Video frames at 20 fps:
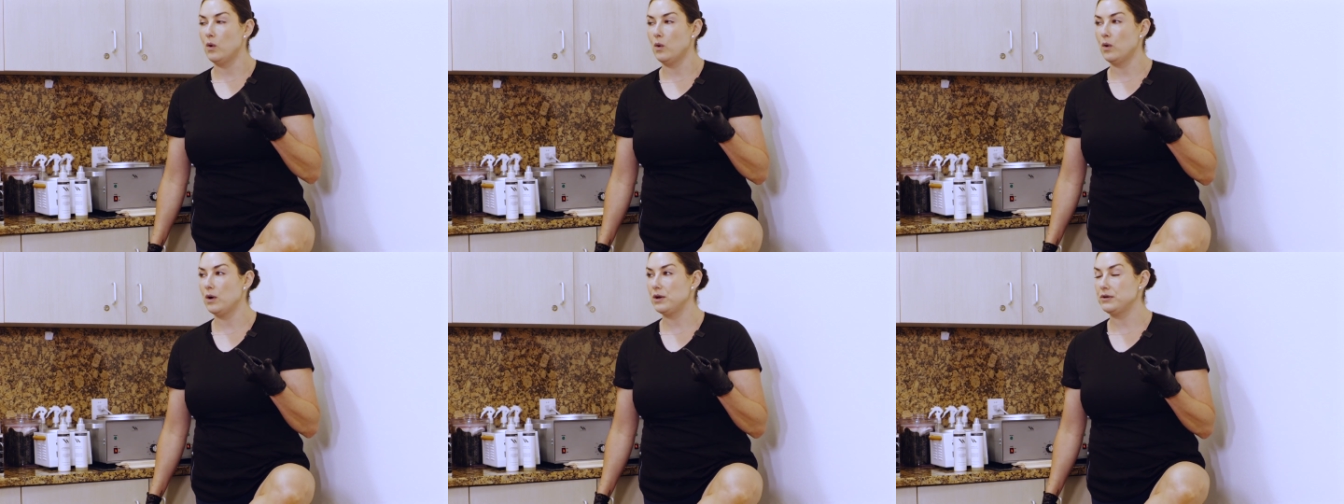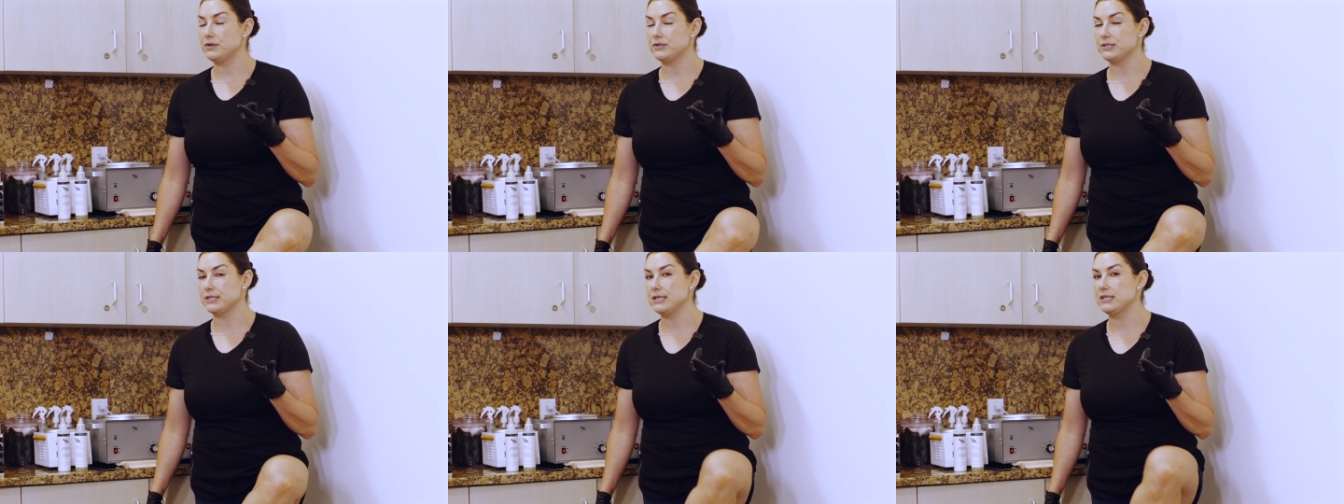or
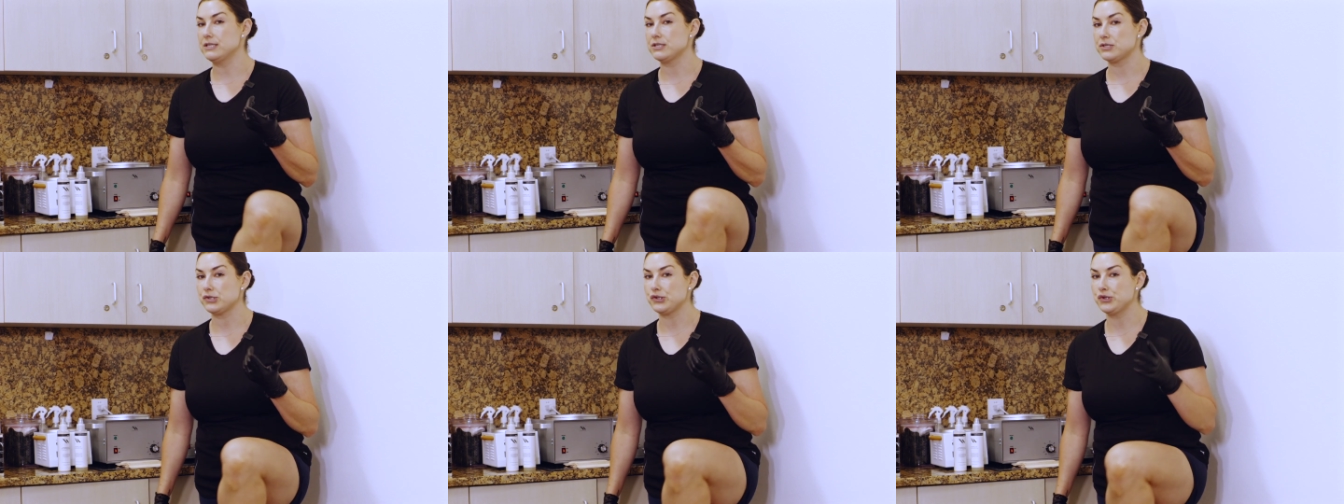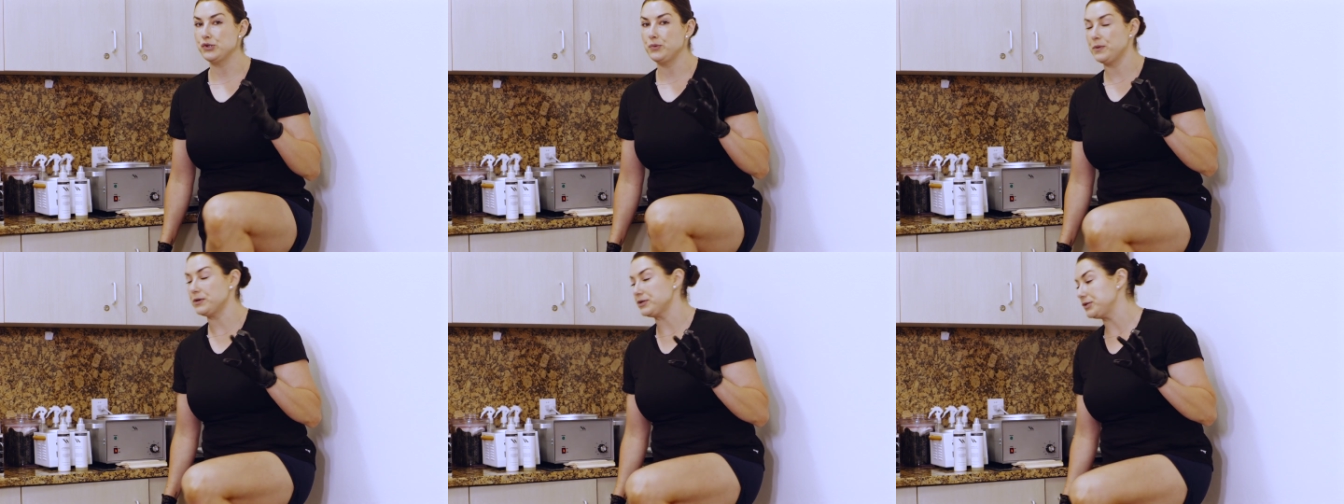your skin's
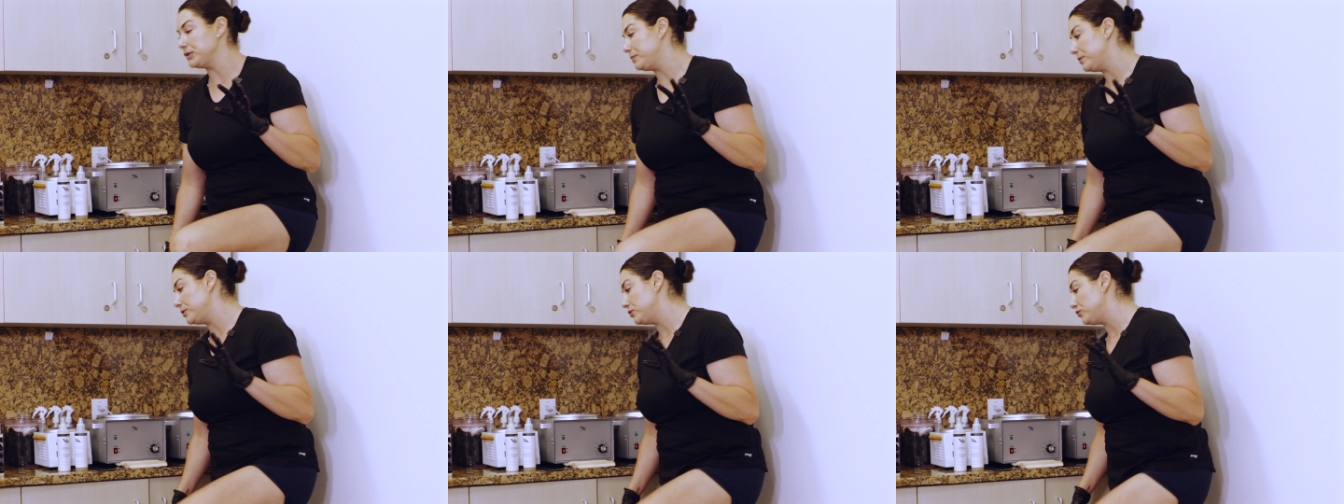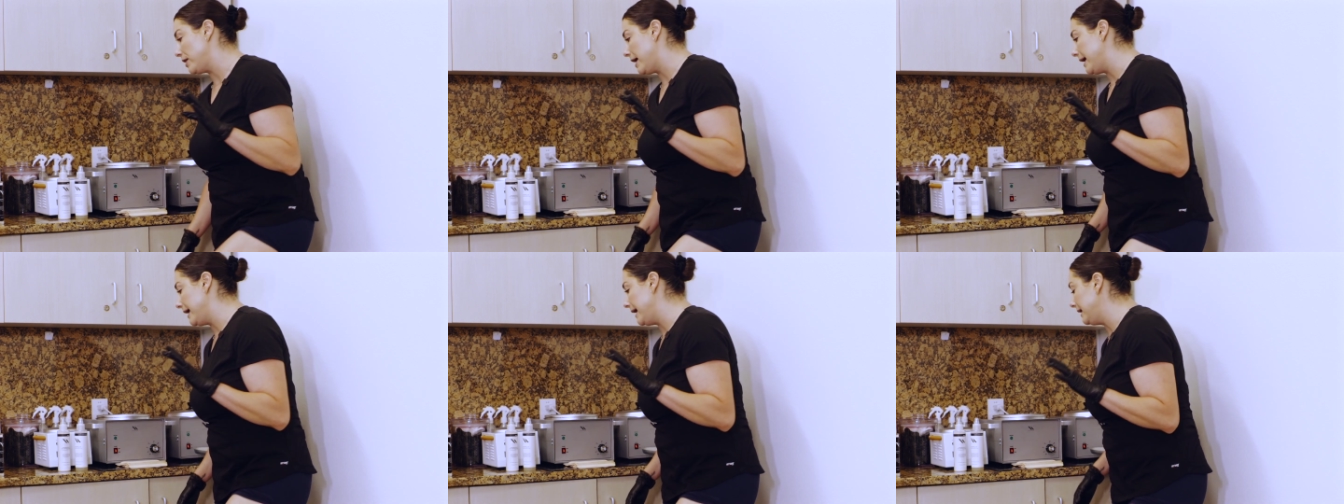super, super
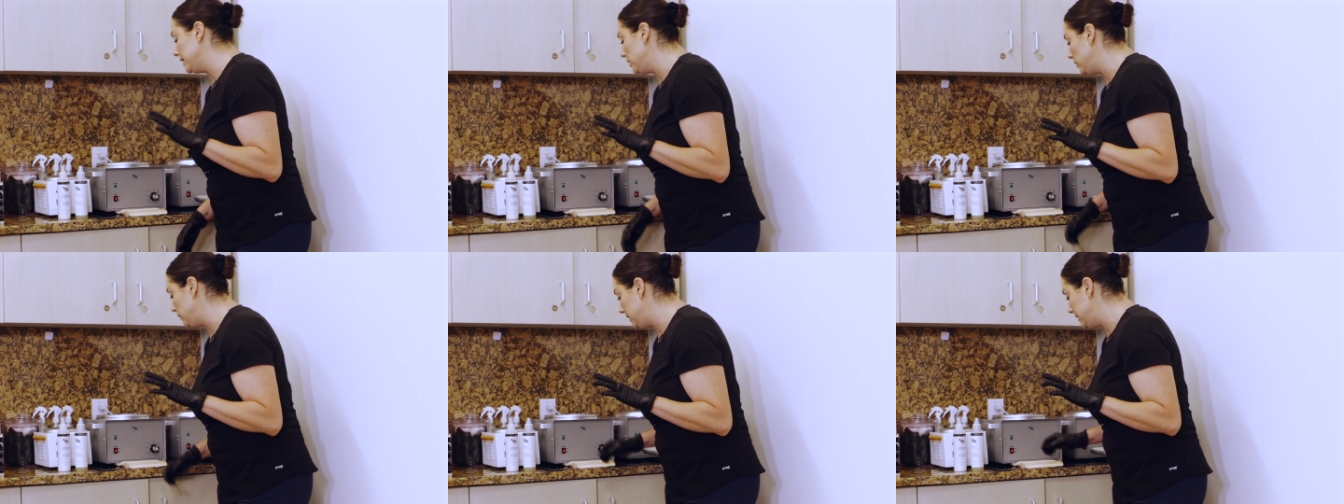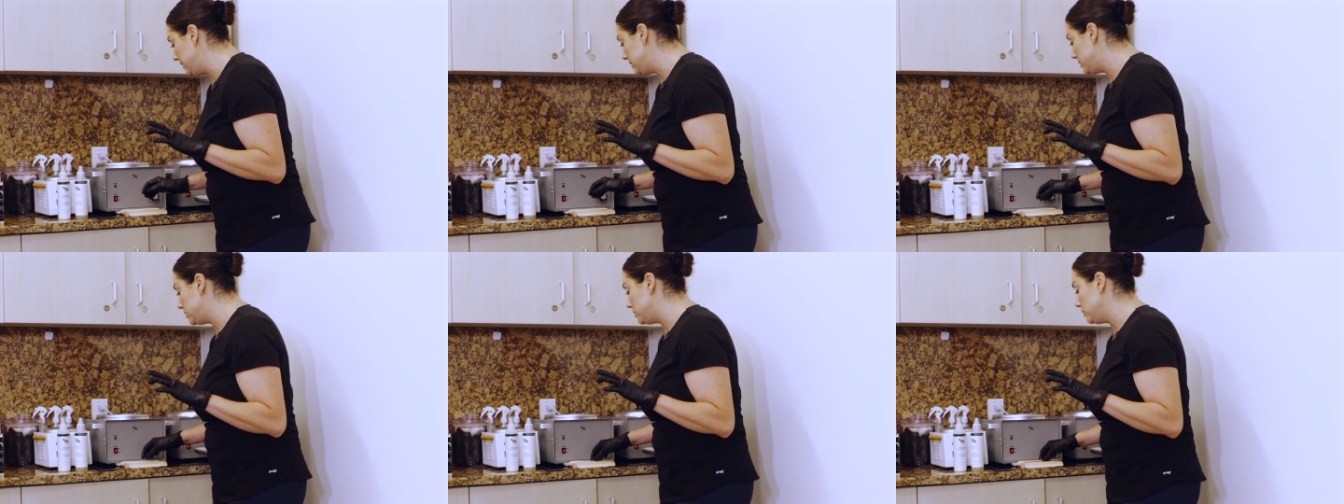dry and you
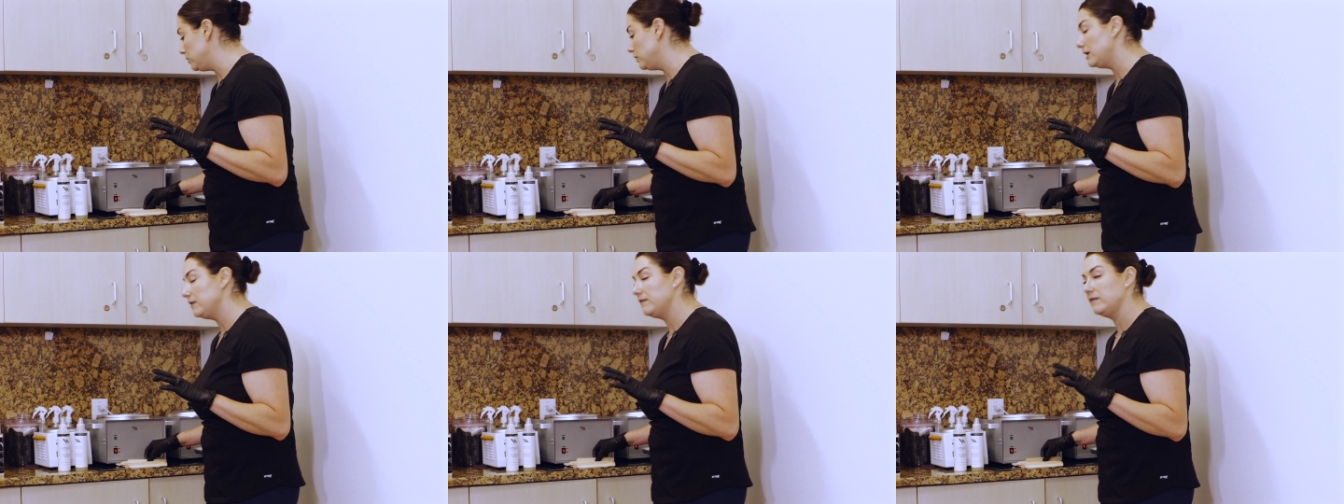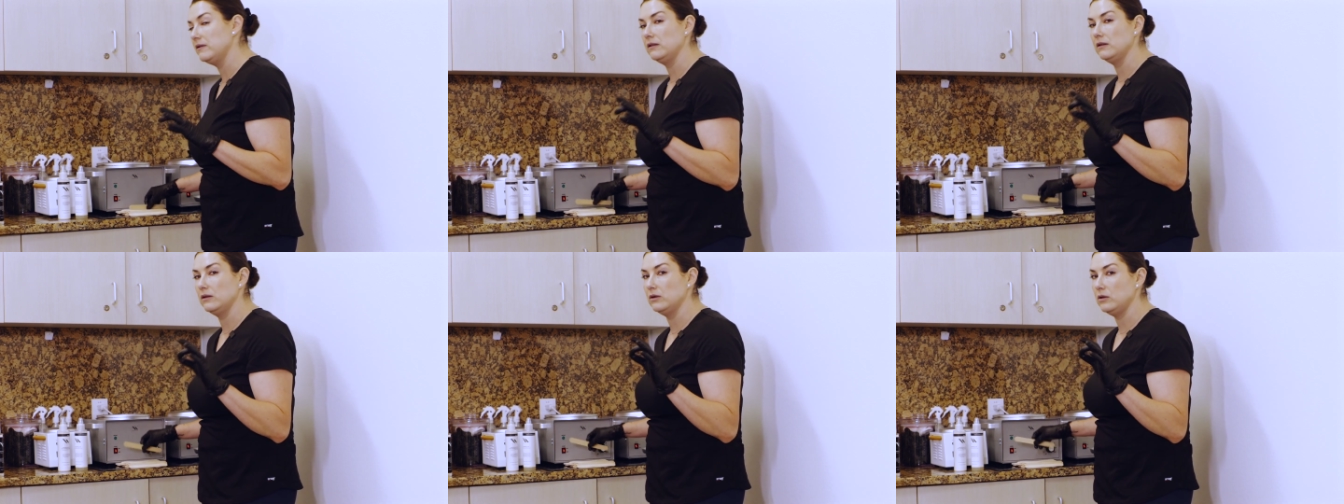need to give
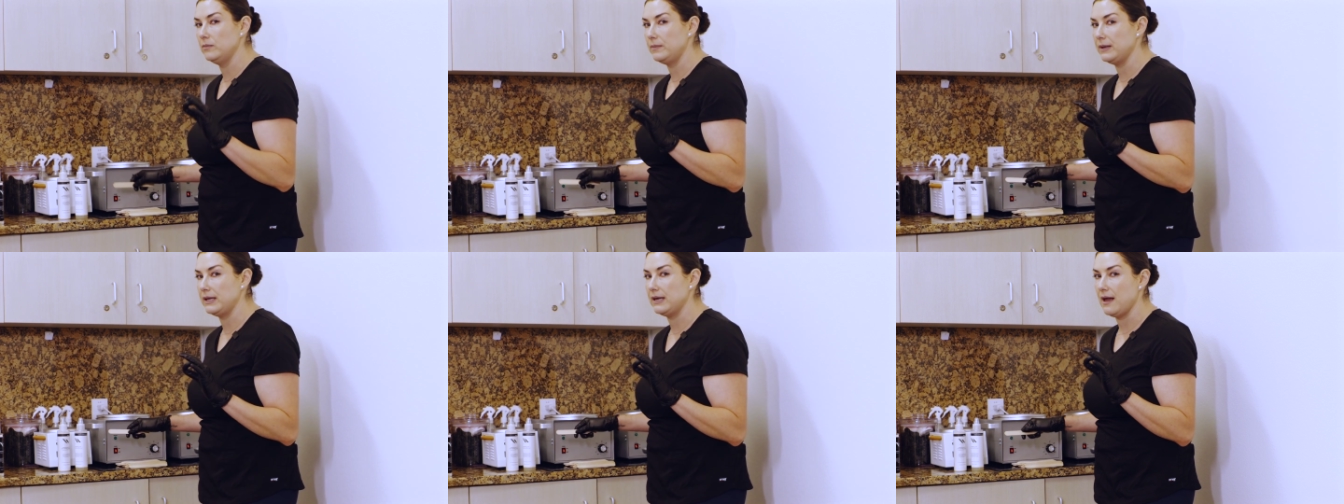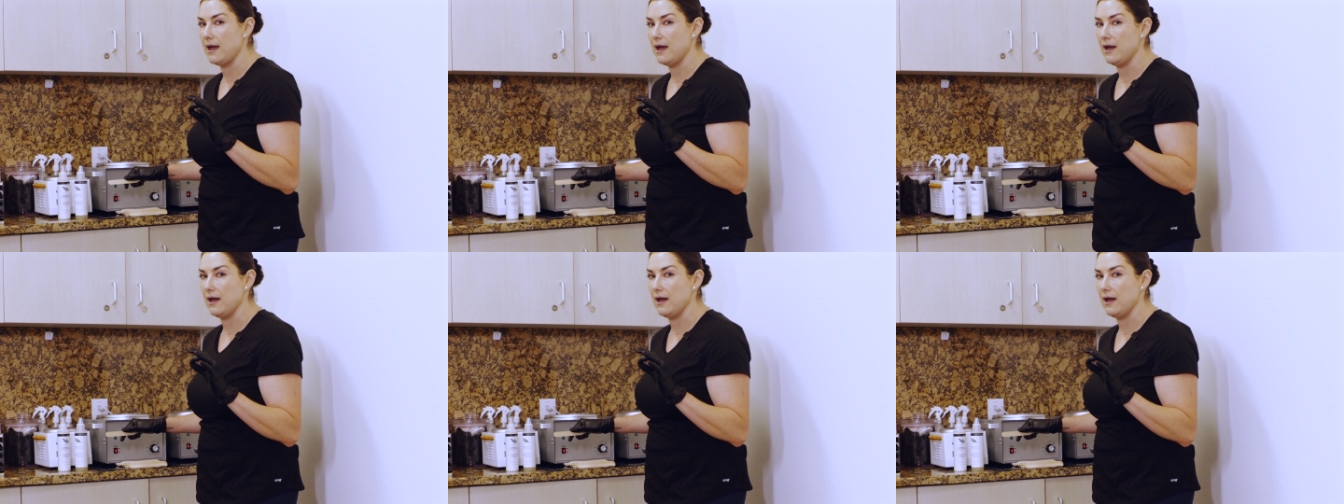it a little bit